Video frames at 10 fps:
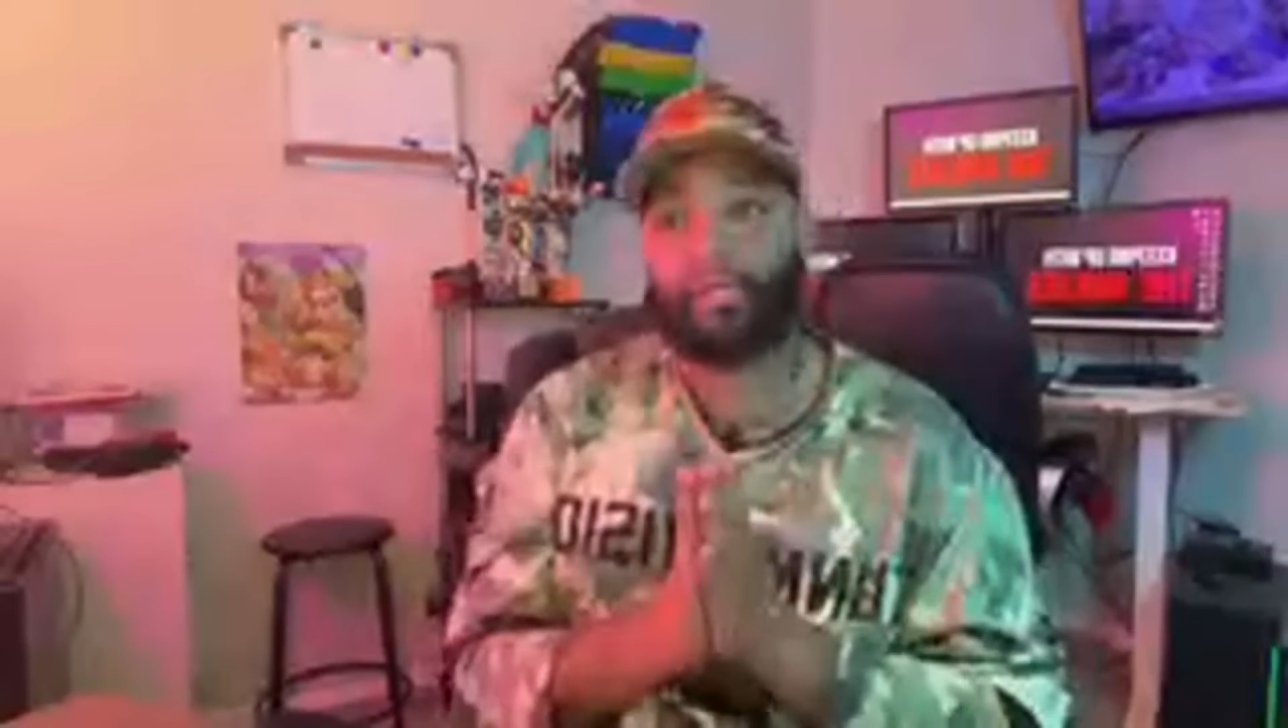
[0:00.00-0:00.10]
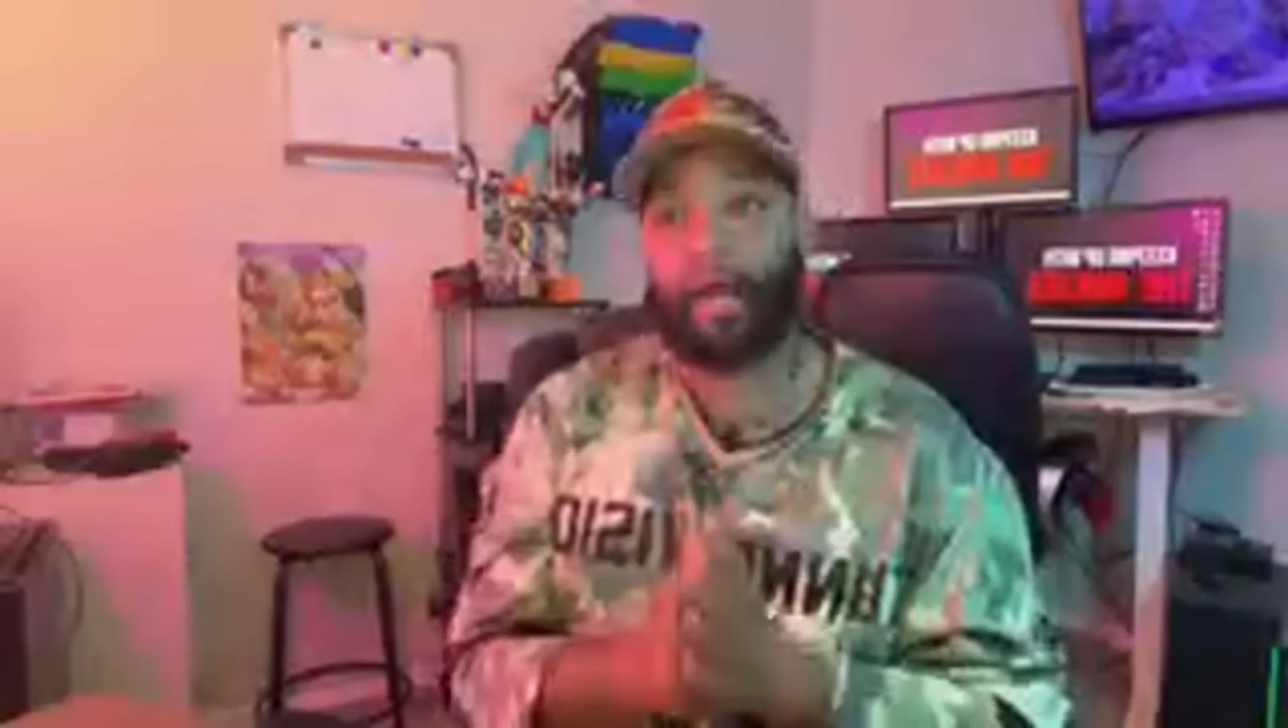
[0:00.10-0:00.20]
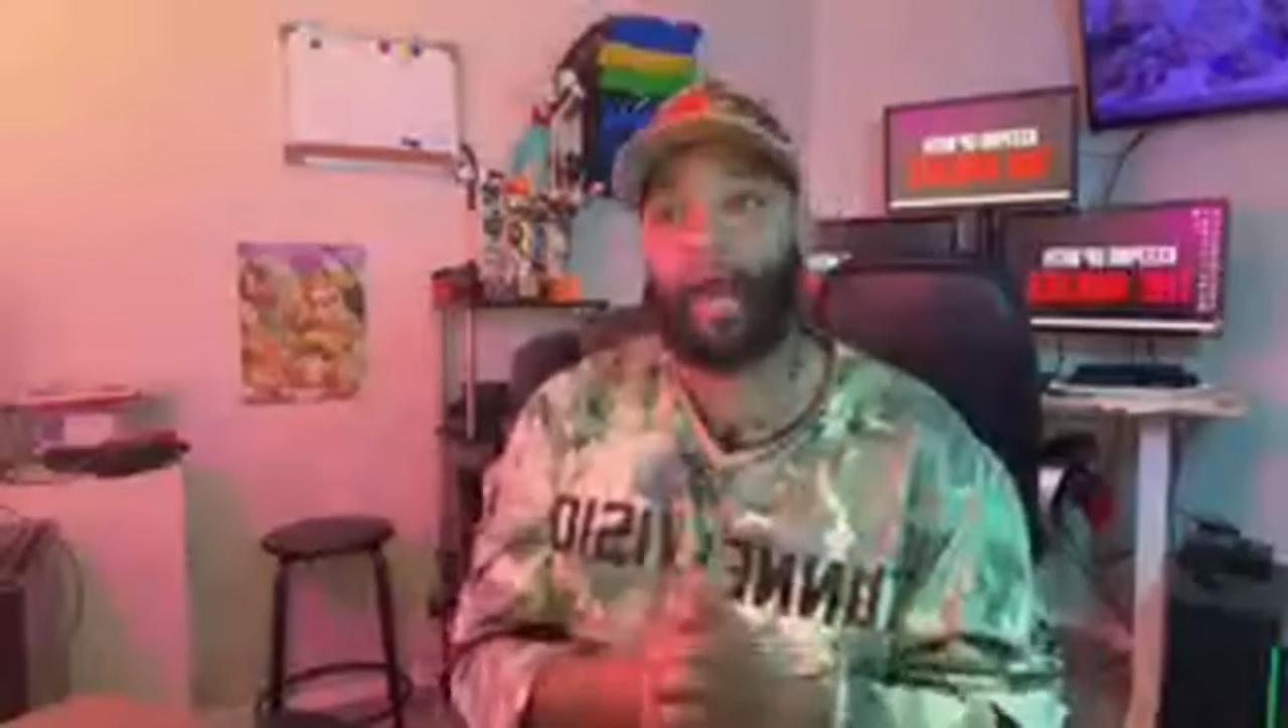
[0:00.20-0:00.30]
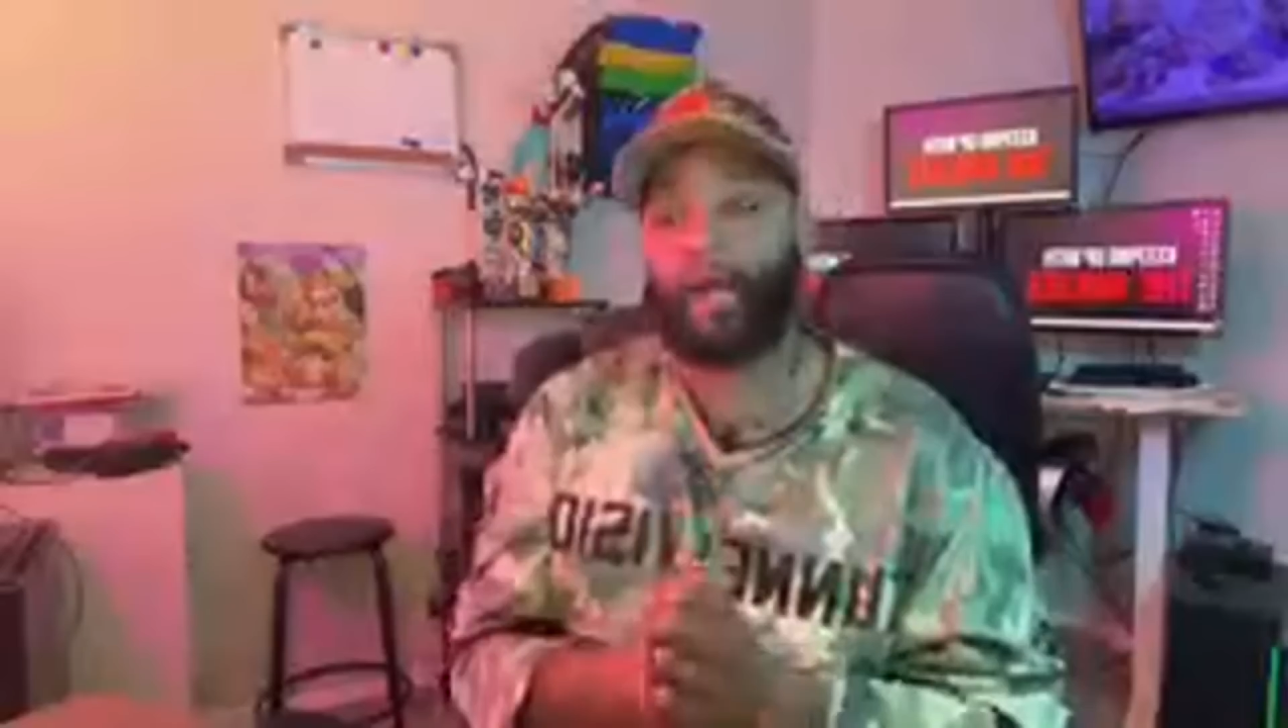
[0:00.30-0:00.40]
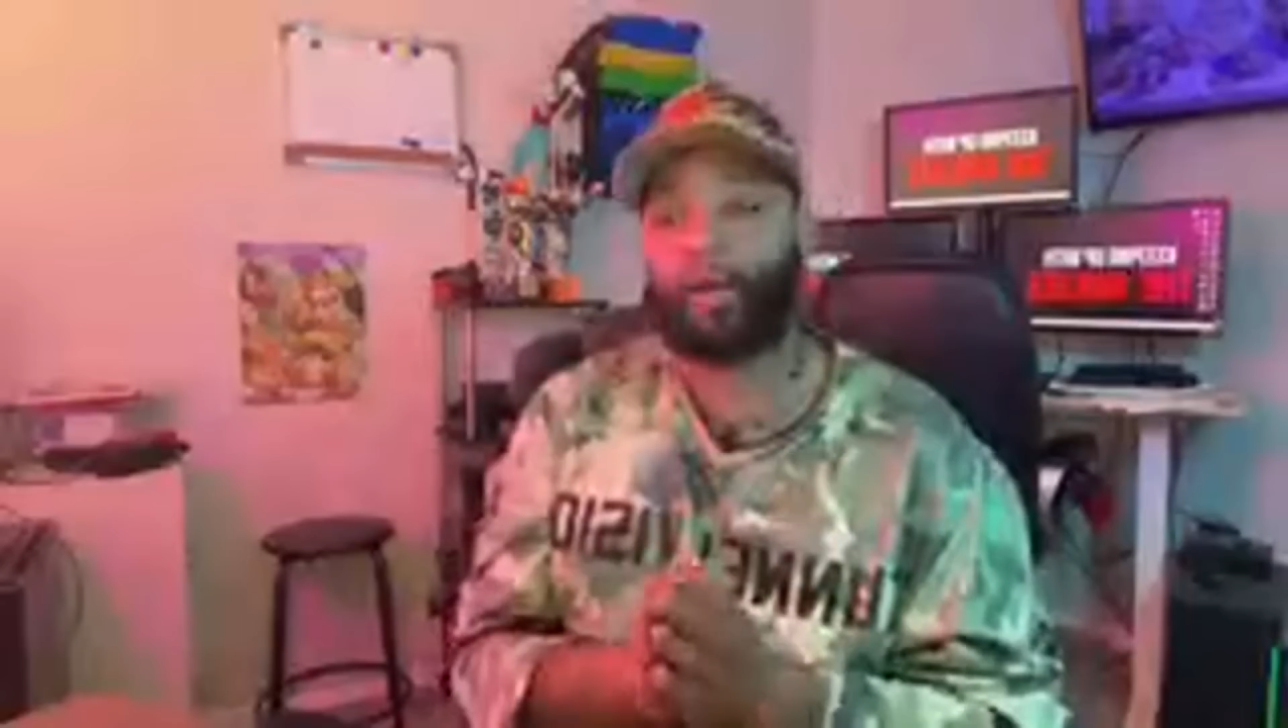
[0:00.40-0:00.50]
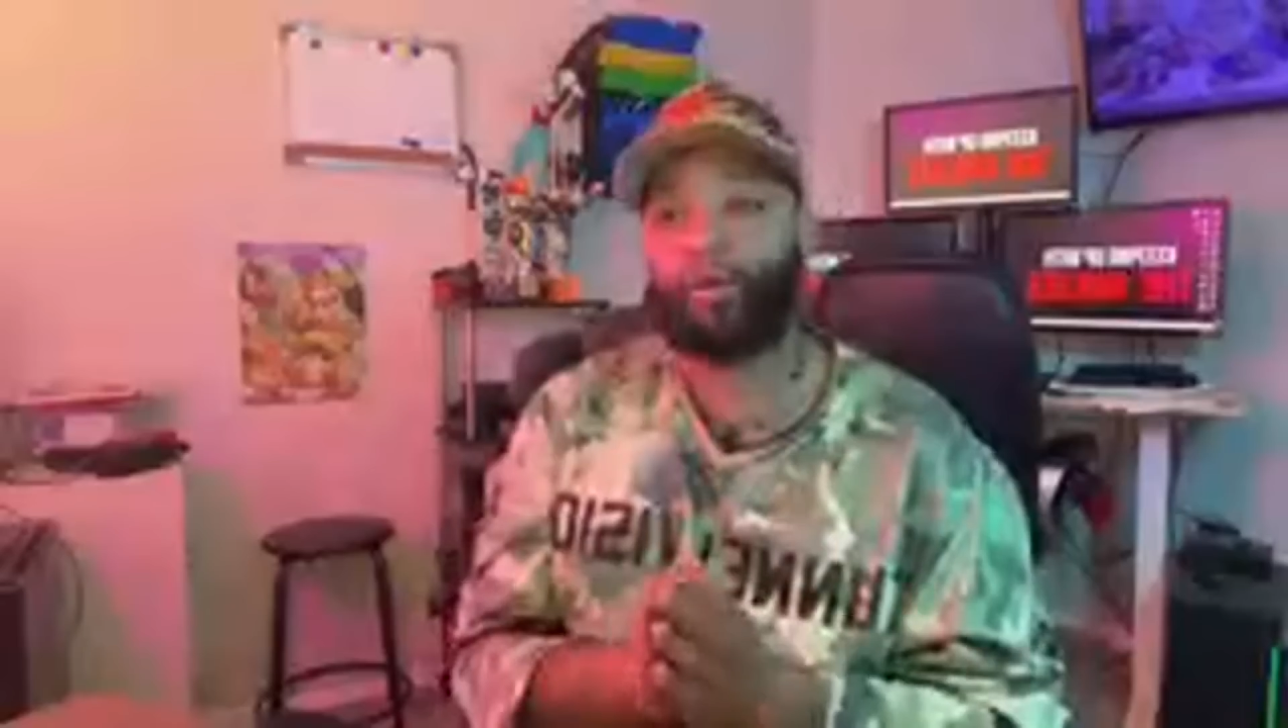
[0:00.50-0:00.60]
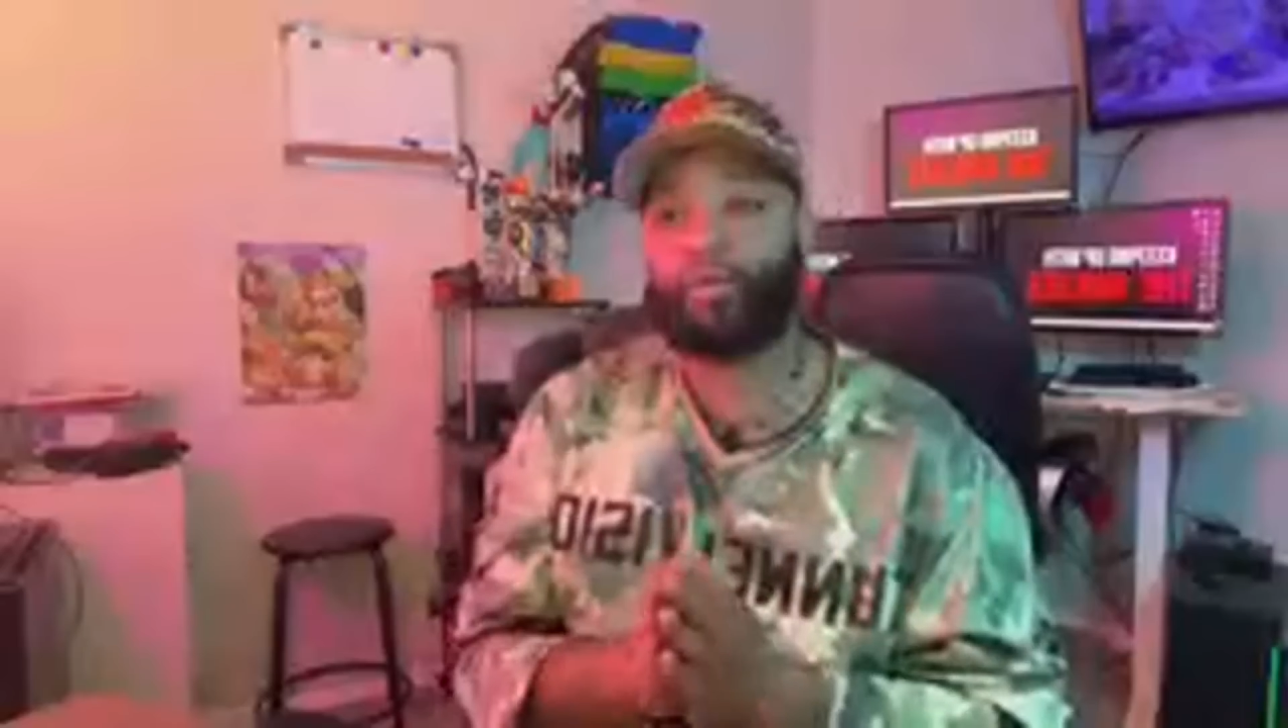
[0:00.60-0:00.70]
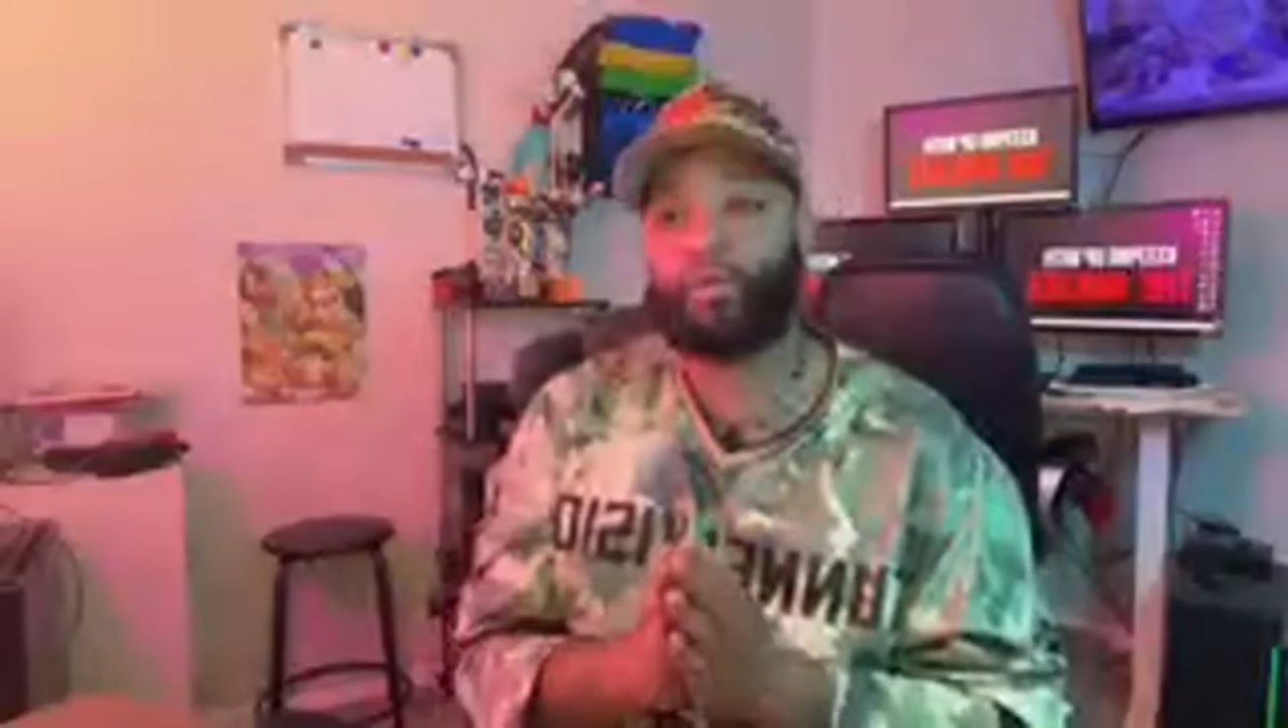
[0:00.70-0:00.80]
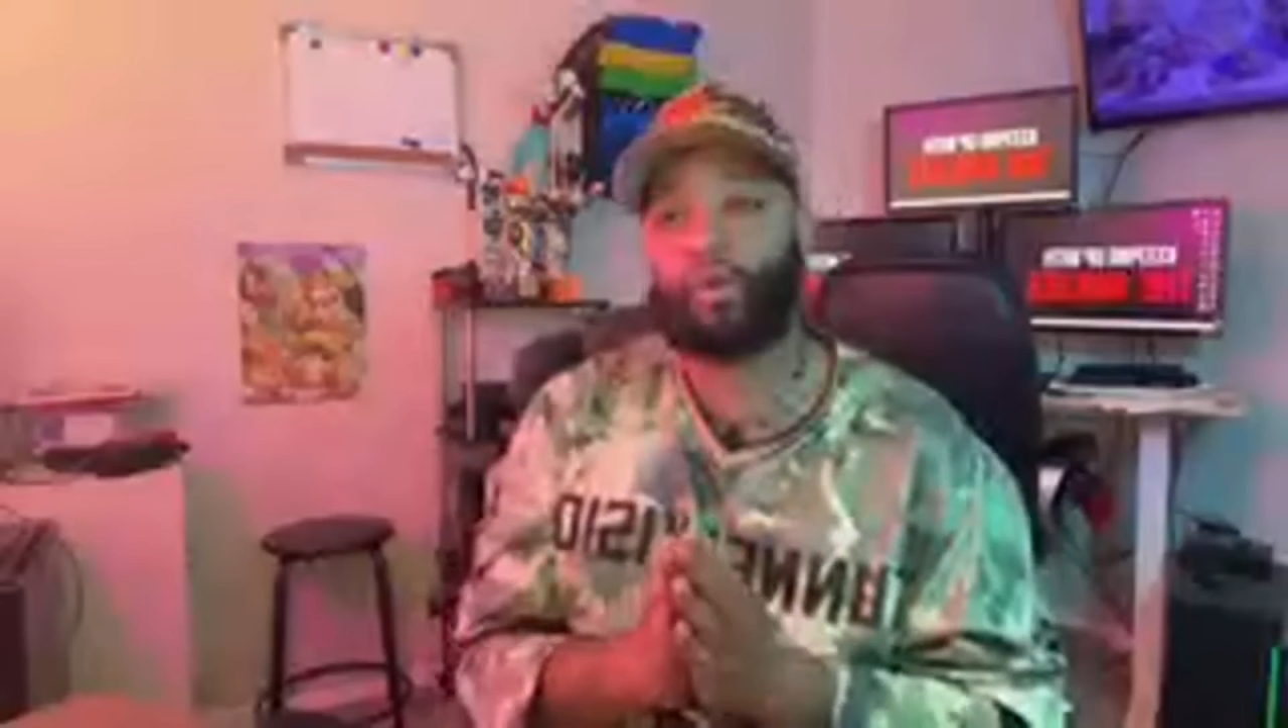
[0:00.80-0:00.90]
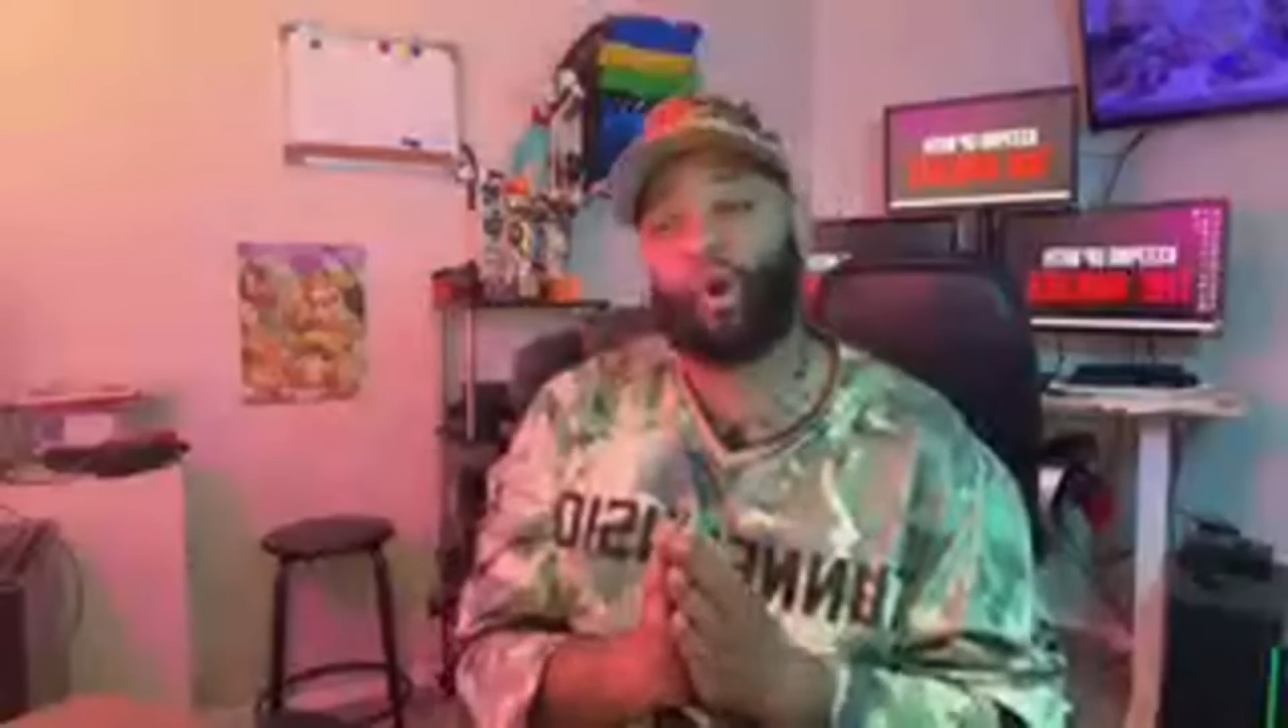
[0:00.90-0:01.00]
titles